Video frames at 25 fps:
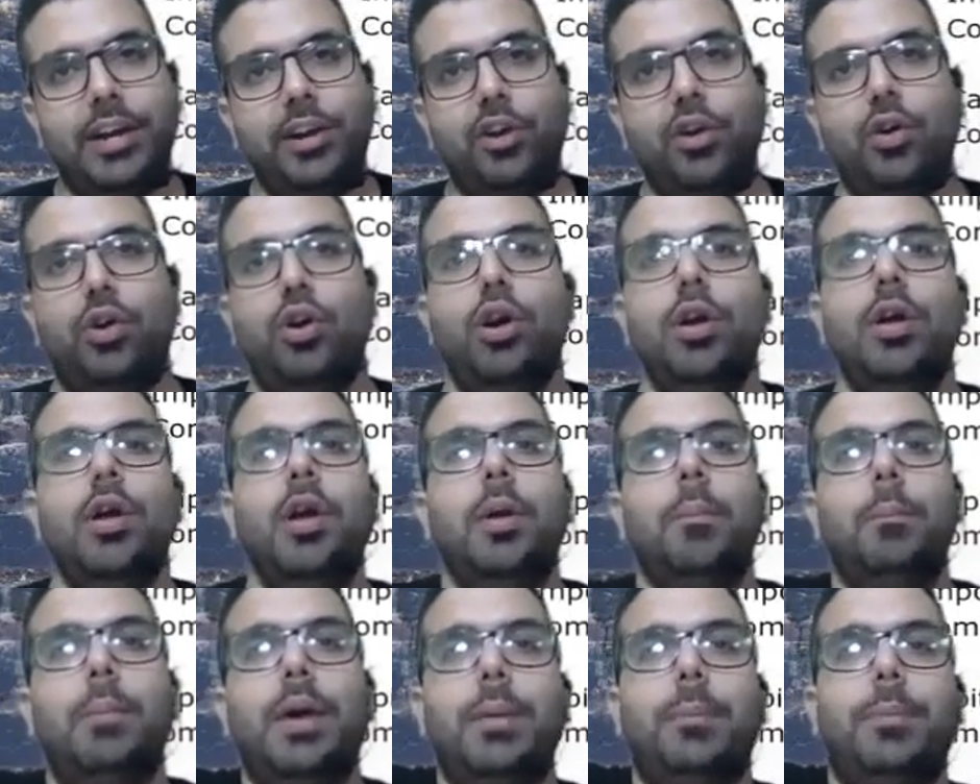told
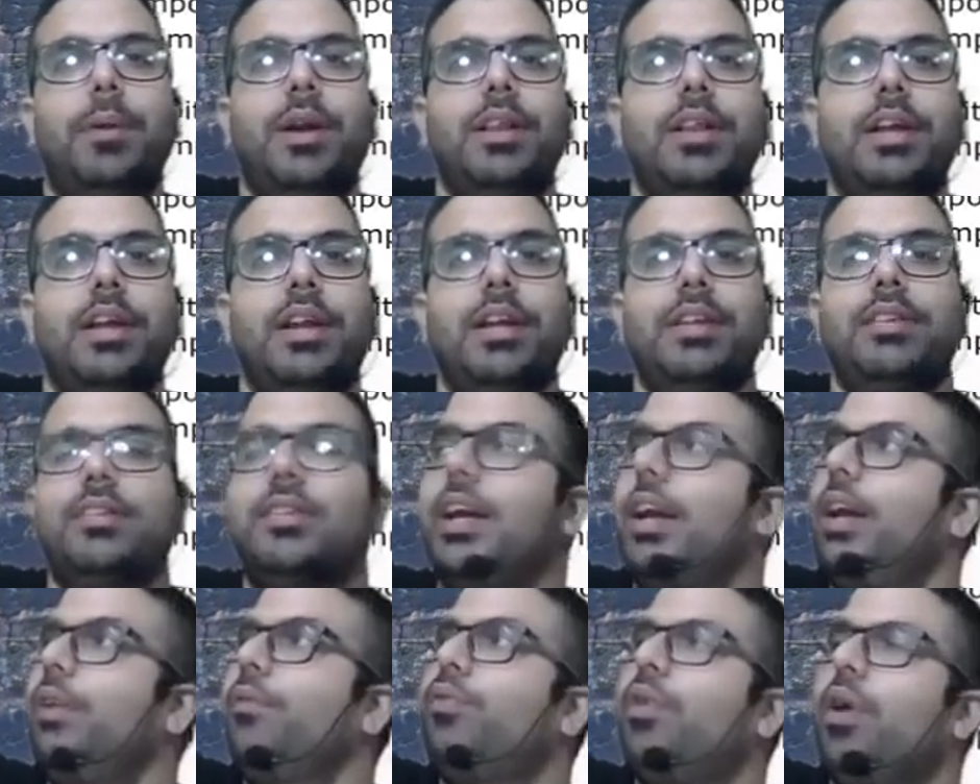my brother has
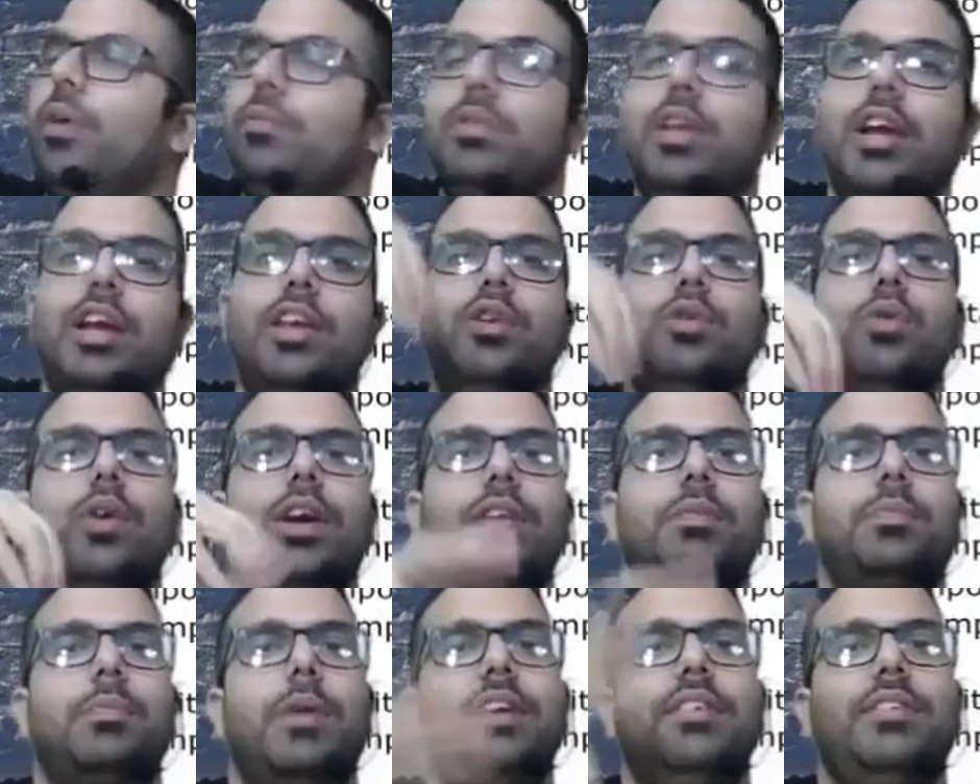sent from the US.
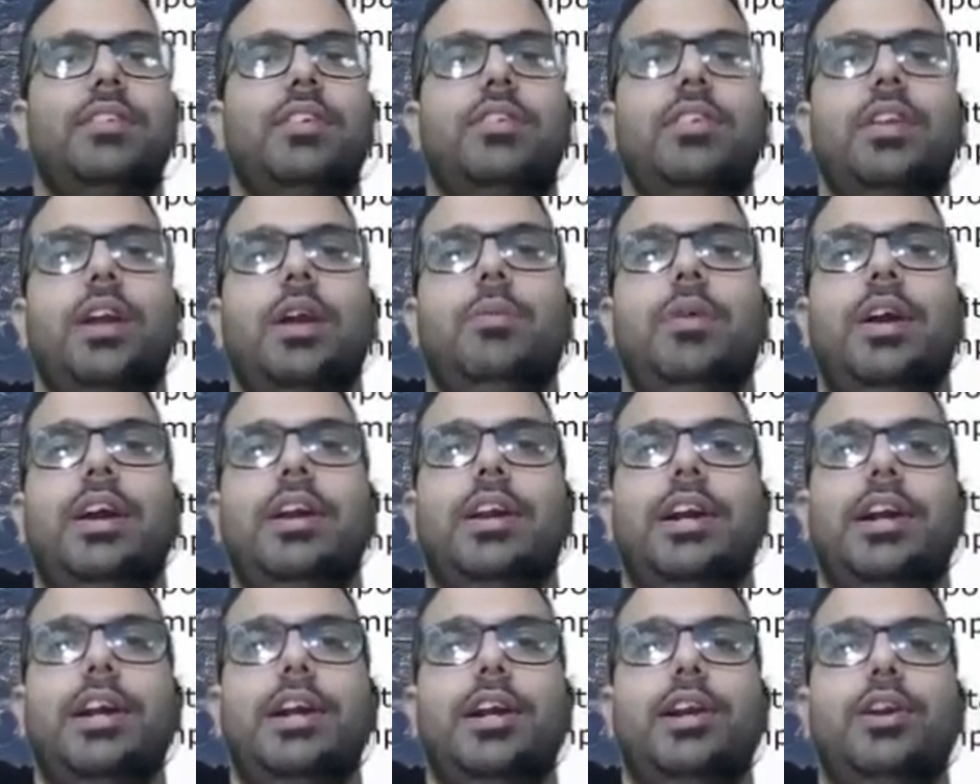My sister went ahead
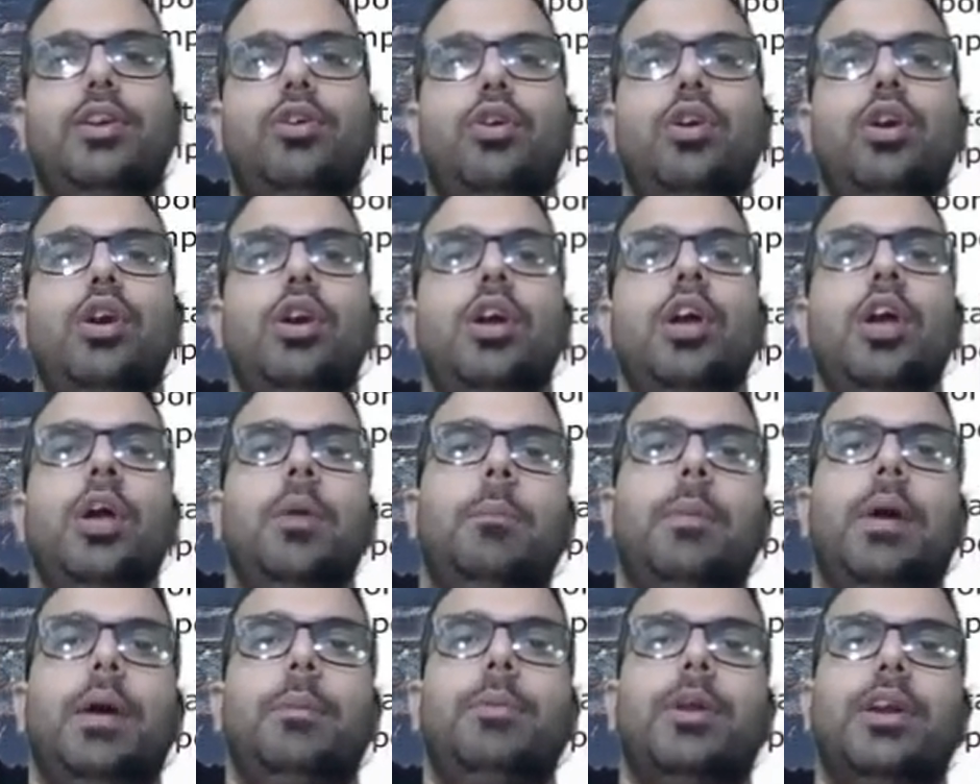and told my
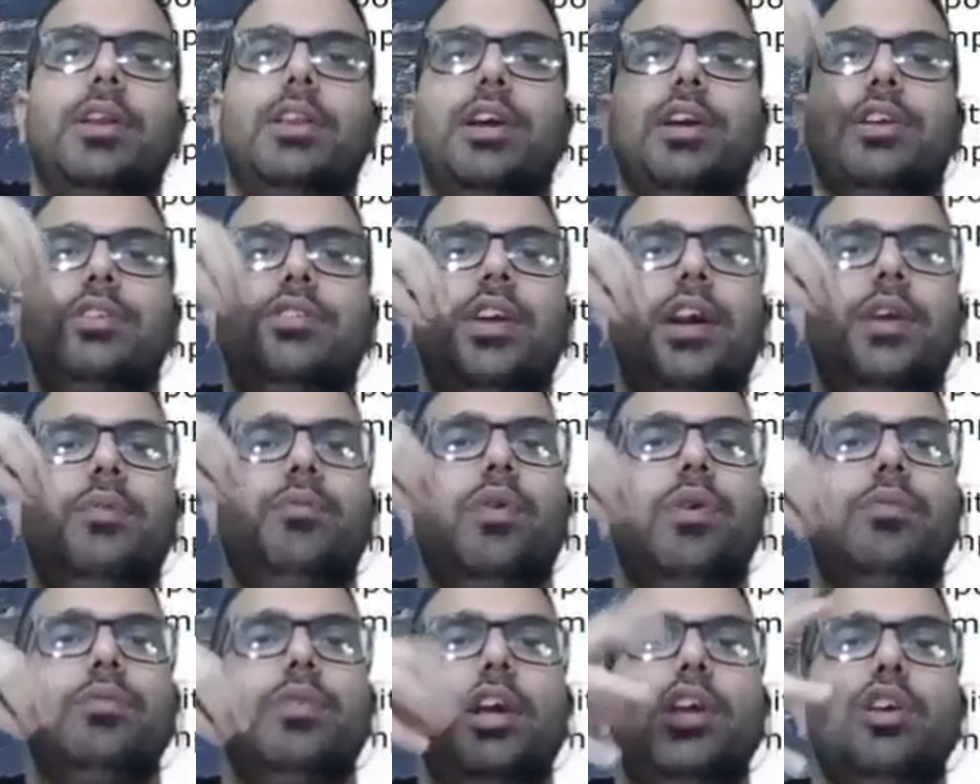brother has sent from
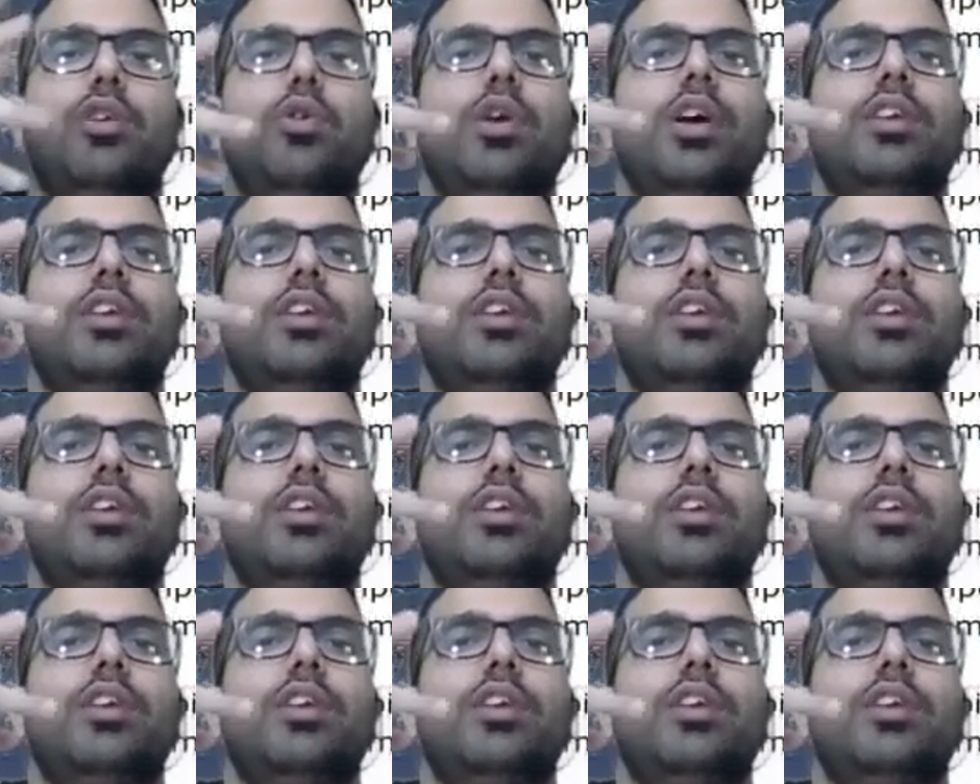the US